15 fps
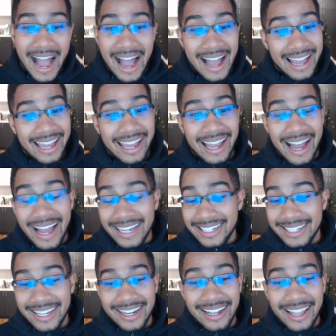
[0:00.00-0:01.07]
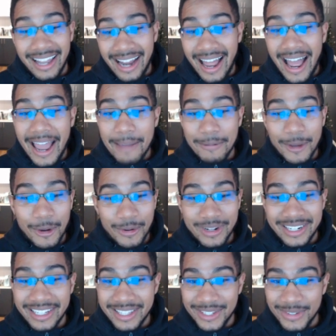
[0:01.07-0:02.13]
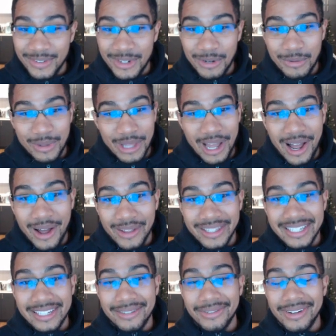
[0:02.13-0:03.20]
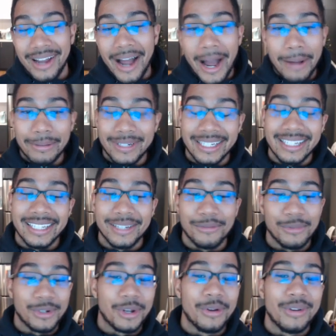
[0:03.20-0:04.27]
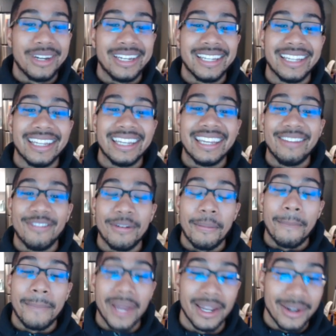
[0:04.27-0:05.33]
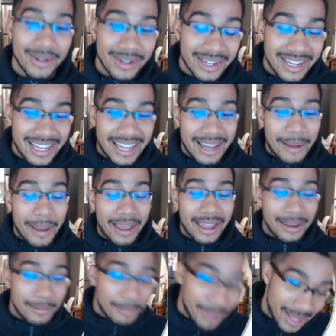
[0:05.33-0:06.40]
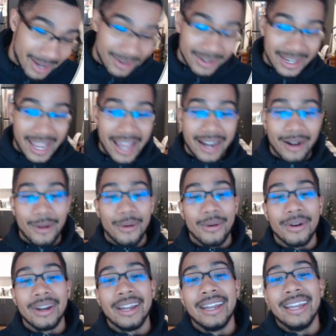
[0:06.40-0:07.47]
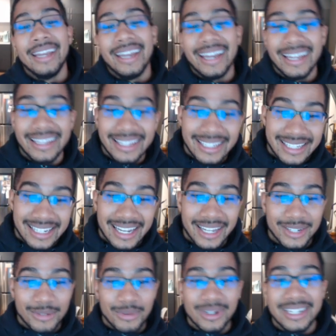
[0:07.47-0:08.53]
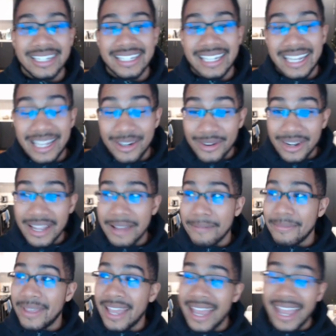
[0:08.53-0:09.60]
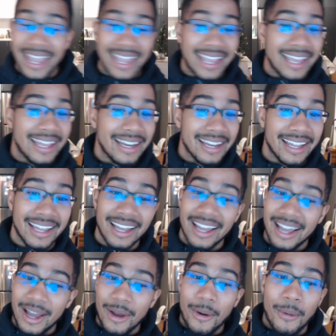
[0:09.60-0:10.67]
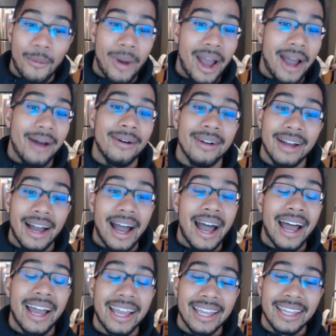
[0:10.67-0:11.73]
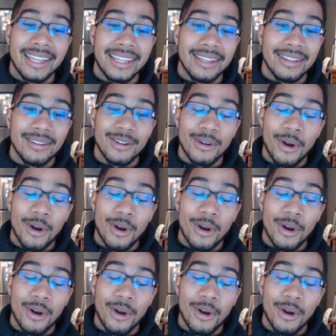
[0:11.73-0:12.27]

I I just got a lot of hype going into this video with all these different options and we're going into an even better and better category and this next one is internet and wow, I